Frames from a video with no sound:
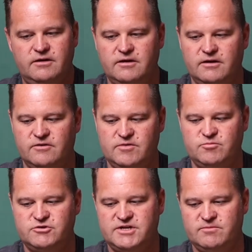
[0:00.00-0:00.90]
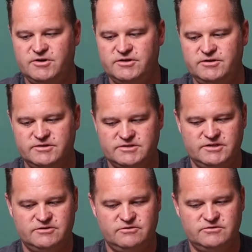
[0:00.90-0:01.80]
and now if I push that button, you can
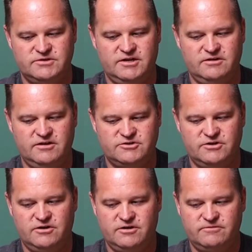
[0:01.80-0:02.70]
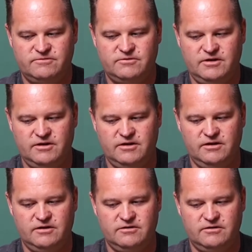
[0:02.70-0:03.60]
see it turns eye detection off
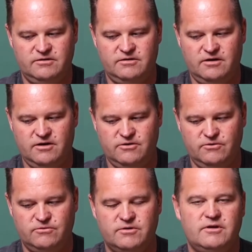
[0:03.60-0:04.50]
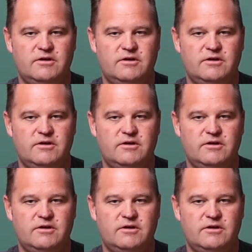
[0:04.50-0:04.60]
and to auto.